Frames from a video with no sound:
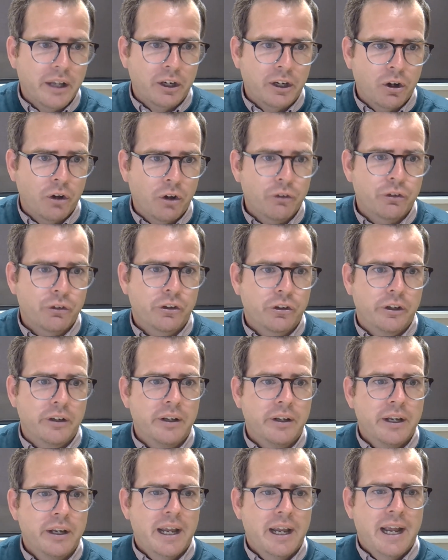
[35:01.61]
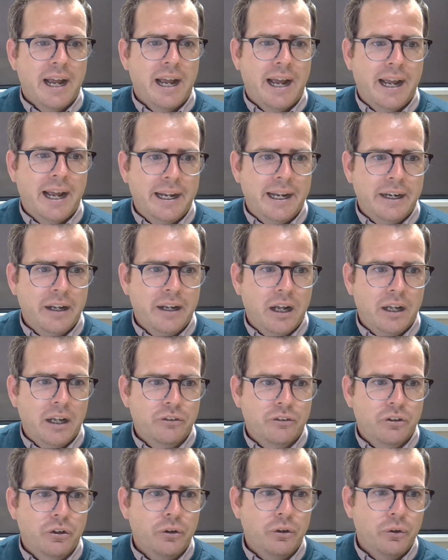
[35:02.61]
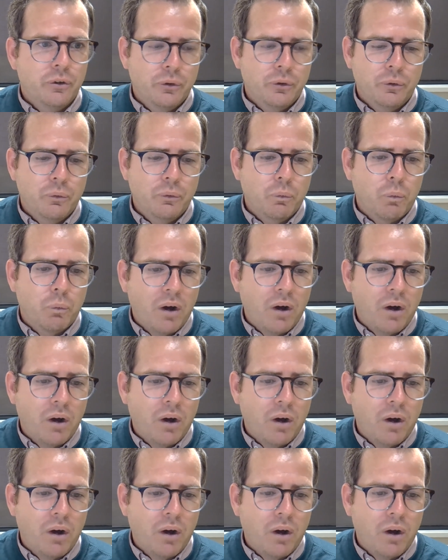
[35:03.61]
and constant? And uh, two,